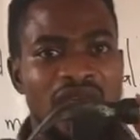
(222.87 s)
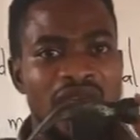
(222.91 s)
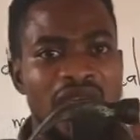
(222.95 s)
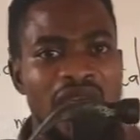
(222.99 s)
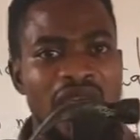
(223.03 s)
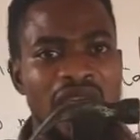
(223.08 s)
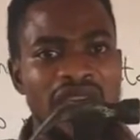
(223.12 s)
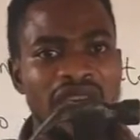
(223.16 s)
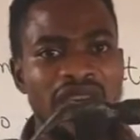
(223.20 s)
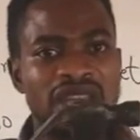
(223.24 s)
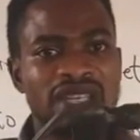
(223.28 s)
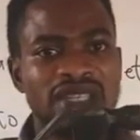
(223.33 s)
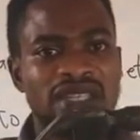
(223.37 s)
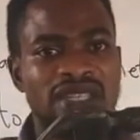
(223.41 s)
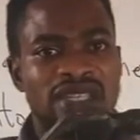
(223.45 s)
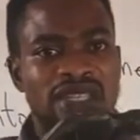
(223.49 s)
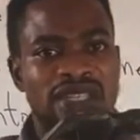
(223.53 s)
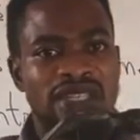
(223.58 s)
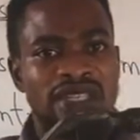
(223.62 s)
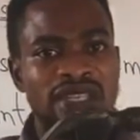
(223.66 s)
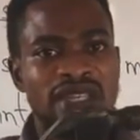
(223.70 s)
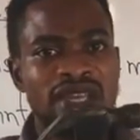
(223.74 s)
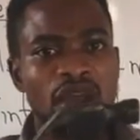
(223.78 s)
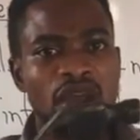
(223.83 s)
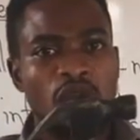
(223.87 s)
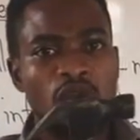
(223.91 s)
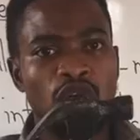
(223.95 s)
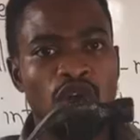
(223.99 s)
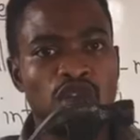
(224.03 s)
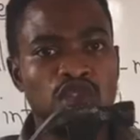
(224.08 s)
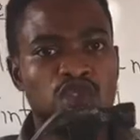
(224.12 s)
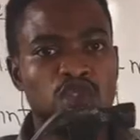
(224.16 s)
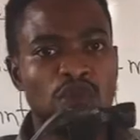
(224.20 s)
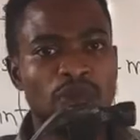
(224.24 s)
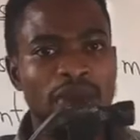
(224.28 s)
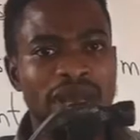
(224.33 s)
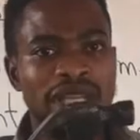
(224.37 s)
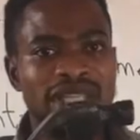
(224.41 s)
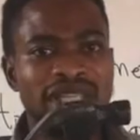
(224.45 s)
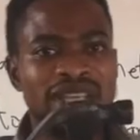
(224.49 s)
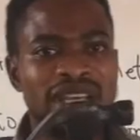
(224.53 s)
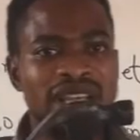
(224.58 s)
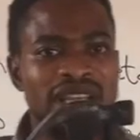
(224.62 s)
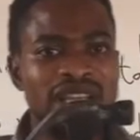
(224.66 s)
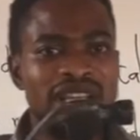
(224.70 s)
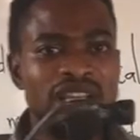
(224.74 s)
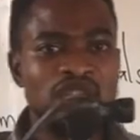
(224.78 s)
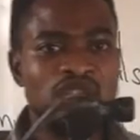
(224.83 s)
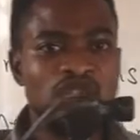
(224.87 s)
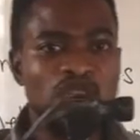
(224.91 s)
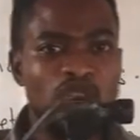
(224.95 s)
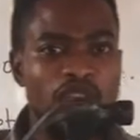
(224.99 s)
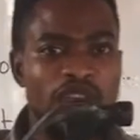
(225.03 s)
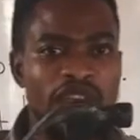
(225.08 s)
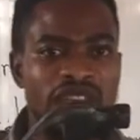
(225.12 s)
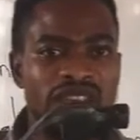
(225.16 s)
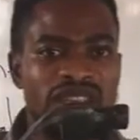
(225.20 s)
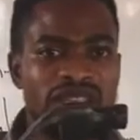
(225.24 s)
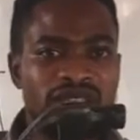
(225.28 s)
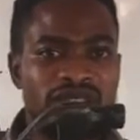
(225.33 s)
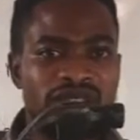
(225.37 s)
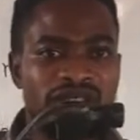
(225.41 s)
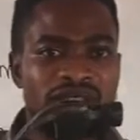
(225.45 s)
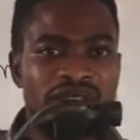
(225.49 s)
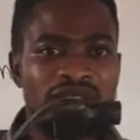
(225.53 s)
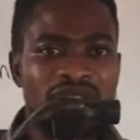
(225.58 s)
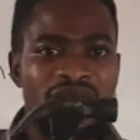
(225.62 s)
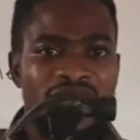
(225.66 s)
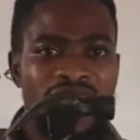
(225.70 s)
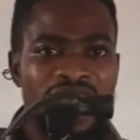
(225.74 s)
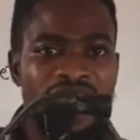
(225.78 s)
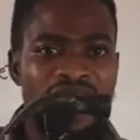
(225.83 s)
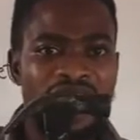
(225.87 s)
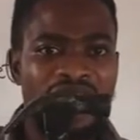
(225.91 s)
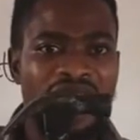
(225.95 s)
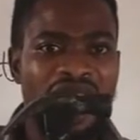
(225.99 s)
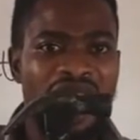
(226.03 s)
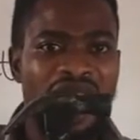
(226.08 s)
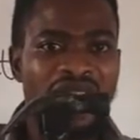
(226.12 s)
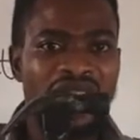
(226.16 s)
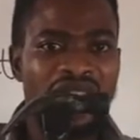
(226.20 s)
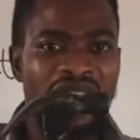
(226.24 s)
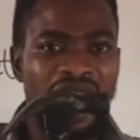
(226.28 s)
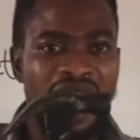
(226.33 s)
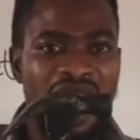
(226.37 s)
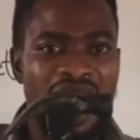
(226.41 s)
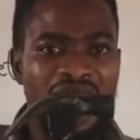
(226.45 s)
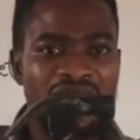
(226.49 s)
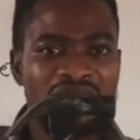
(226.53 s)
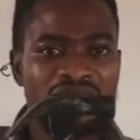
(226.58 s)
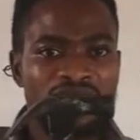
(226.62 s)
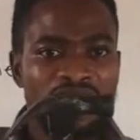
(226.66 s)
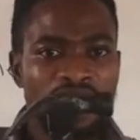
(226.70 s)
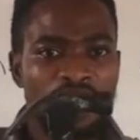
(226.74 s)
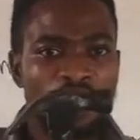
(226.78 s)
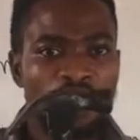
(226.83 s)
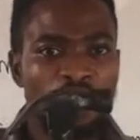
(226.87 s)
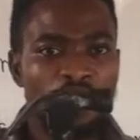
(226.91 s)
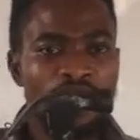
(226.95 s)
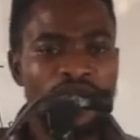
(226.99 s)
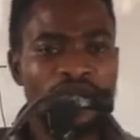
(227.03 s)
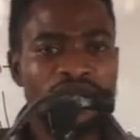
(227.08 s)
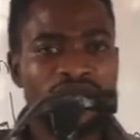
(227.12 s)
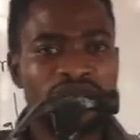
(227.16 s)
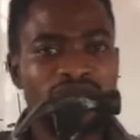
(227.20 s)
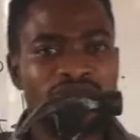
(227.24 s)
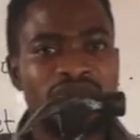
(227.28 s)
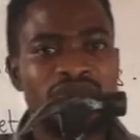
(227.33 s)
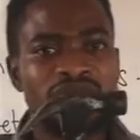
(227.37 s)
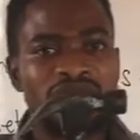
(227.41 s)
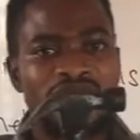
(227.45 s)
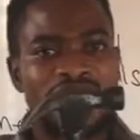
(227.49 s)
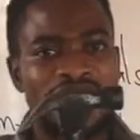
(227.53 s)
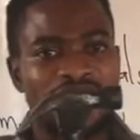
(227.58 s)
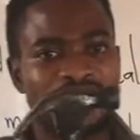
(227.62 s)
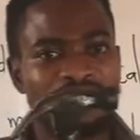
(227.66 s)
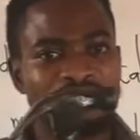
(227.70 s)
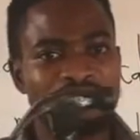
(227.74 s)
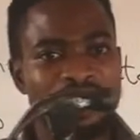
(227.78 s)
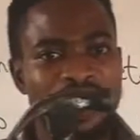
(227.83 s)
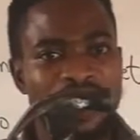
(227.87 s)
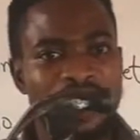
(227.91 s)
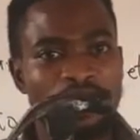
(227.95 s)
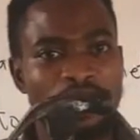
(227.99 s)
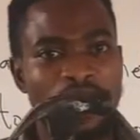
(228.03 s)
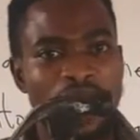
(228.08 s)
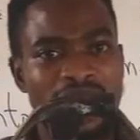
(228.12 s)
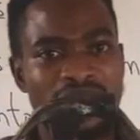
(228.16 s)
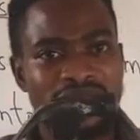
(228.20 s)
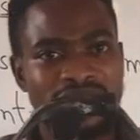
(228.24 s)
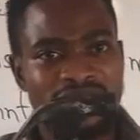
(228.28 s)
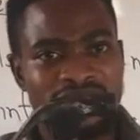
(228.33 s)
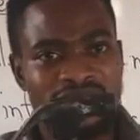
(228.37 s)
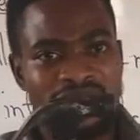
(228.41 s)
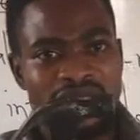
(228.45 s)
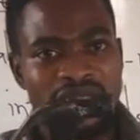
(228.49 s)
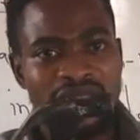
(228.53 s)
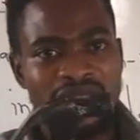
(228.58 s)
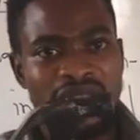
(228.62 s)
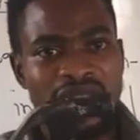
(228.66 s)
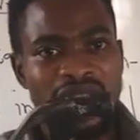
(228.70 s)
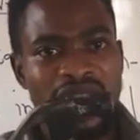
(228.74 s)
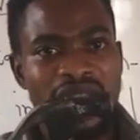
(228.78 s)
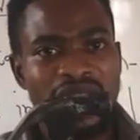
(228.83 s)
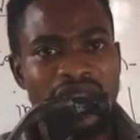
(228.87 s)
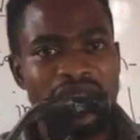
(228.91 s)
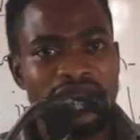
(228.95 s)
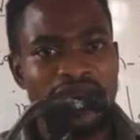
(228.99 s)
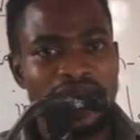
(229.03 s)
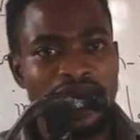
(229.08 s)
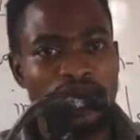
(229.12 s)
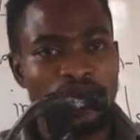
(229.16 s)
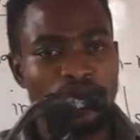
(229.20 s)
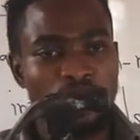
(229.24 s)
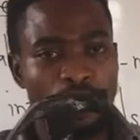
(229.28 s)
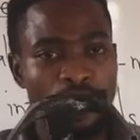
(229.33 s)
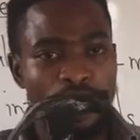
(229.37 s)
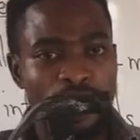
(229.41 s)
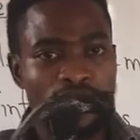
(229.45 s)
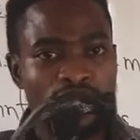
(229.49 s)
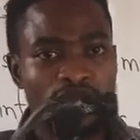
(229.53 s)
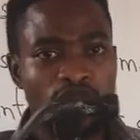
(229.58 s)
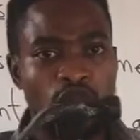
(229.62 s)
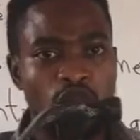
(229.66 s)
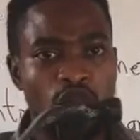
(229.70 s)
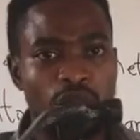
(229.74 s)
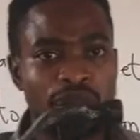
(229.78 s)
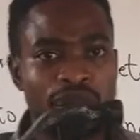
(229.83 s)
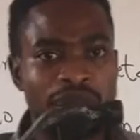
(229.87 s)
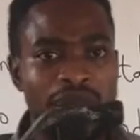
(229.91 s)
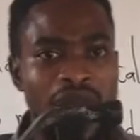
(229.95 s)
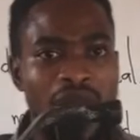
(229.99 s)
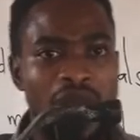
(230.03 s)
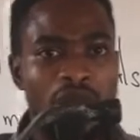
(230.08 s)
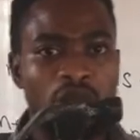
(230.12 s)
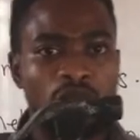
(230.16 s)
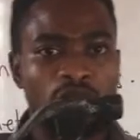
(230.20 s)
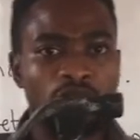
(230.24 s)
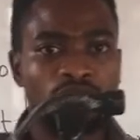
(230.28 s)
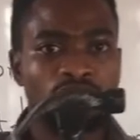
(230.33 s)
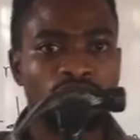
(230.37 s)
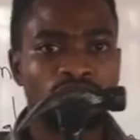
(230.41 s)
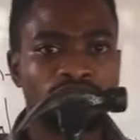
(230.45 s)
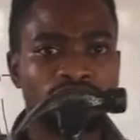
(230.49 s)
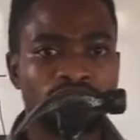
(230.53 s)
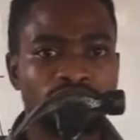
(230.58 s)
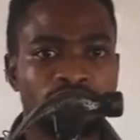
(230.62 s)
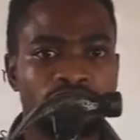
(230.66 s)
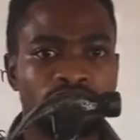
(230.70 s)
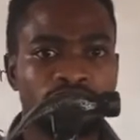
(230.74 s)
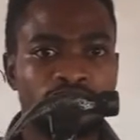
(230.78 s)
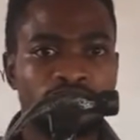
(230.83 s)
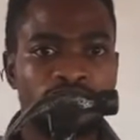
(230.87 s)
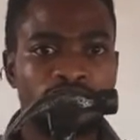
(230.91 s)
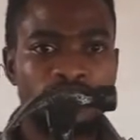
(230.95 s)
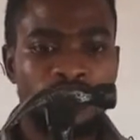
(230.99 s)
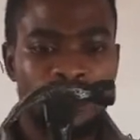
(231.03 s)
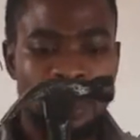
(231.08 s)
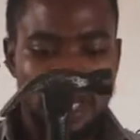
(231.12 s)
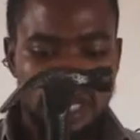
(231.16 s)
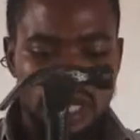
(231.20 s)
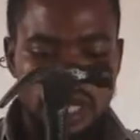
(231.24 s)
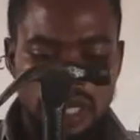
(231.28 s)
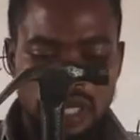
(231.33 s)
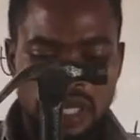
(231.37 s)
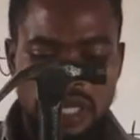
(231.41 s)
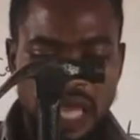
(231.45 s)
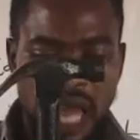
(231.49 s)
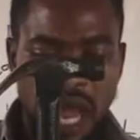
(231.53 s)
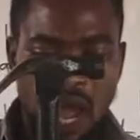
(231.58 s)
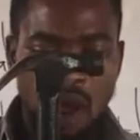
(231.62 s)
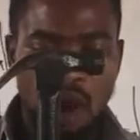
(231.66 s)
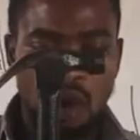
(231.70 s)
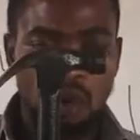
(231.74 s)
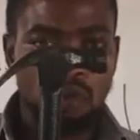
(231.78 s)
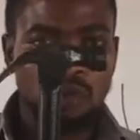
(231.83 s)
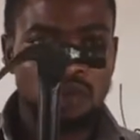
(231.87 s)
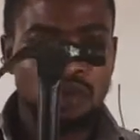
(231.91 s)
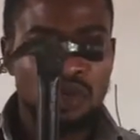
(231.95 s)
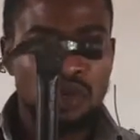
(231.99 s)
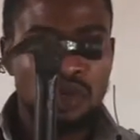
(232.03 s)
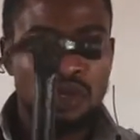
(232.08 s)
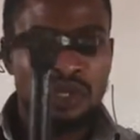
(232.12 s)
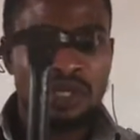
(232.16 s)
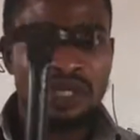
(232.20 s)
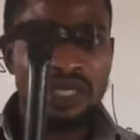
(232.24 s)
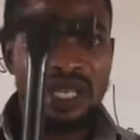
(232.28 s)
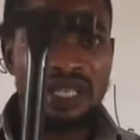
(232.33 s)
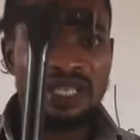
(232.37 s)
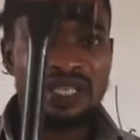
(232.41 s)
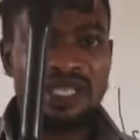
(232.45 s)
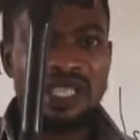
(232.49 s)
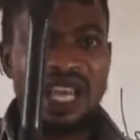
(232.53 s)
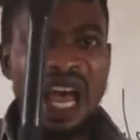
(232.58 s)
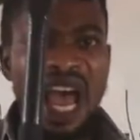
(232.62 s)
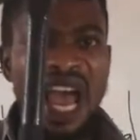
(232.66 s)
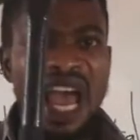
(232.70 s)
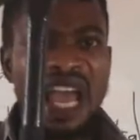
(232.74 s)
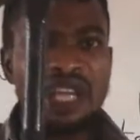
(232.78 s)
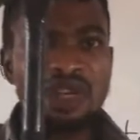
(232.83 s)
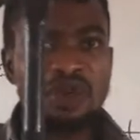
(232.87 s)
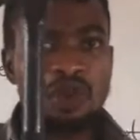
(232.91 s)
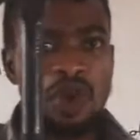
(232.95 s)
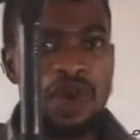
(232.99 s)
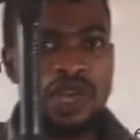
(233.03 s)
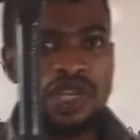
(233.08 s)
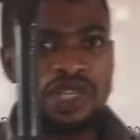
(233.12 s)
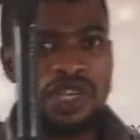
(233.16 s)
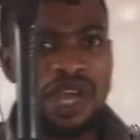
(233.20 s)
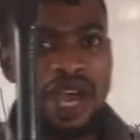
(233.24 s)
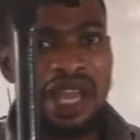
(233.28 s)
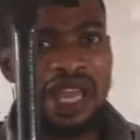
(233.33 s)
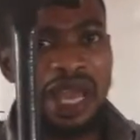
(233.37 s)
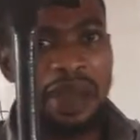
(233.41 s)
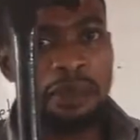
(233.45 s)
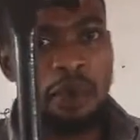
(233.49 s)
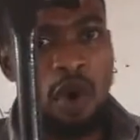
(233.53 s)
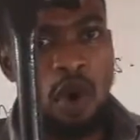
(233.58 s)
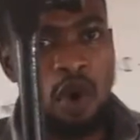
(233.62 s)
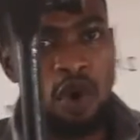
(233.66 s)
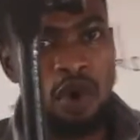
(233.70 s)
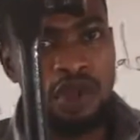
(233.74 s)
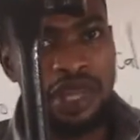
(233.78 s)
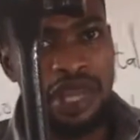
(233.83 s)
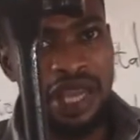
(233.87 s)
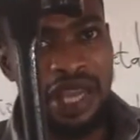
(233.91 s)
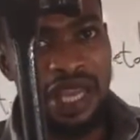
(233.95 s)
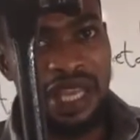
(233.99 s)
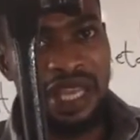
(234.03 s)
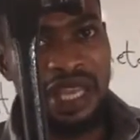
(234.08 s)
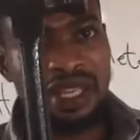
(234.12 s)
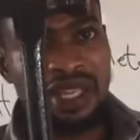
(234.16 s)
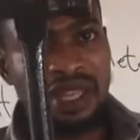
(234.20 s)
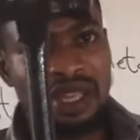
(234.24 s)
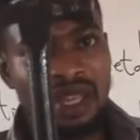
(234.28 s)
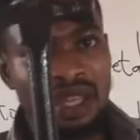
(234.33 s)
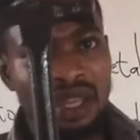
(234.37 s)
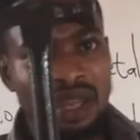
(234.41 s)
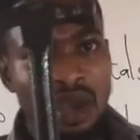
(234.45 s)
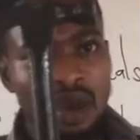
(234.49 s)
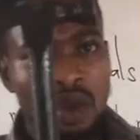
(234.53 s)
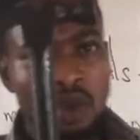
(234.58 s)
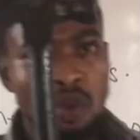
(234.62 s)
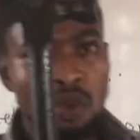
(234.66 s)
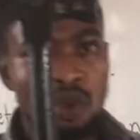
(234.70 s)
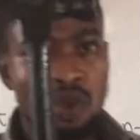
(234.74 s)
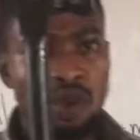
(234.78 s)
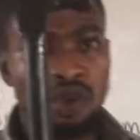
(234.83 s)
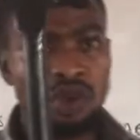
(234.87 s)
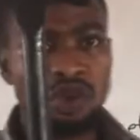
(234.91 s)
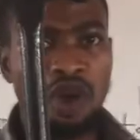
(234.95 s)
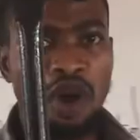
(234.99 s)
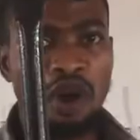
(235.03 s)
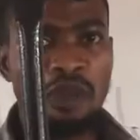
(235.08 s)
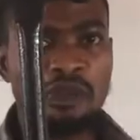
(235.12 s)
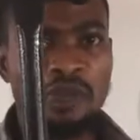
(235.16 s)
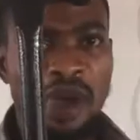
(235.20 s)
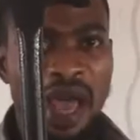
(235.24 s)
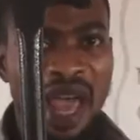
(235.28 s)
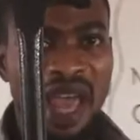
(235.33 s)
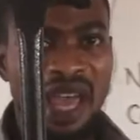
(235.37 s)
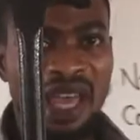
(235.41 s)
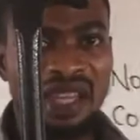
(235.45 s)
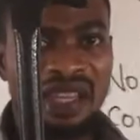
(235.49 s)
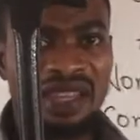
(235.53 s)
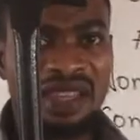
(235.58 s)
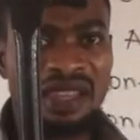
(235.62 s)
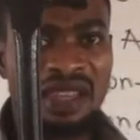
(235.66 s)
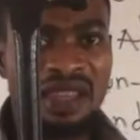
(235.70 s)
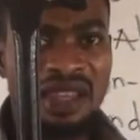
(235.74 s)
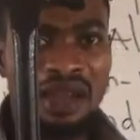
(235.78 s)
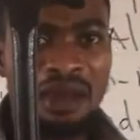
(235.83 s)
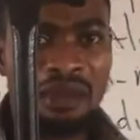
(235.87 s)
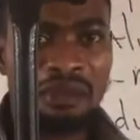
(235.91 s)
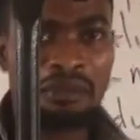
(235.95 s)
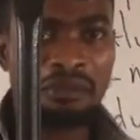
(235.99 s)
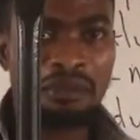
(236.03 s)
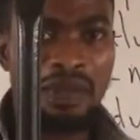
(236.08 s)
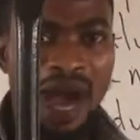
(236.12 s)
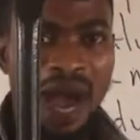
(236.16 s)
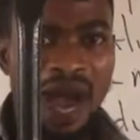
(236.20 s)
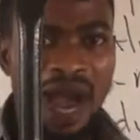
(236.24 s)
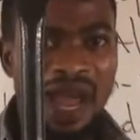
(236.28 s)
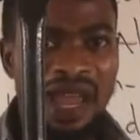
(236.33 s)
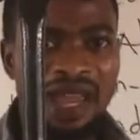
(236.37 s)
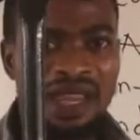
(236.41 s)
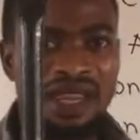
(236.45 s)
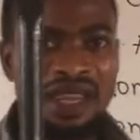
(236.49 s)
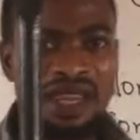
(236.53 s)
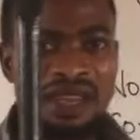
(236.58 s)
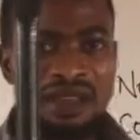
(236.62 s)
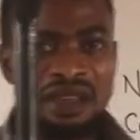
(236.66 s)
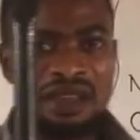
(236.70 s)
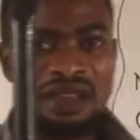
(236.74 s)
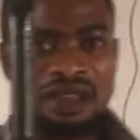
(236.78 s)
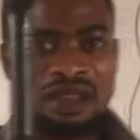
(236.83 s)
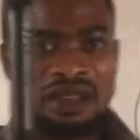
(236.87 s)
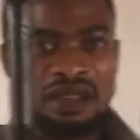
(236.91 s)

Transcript: and automatically change a color, which can be what? A yellowish or brown. Now the side which I am holding will not burn my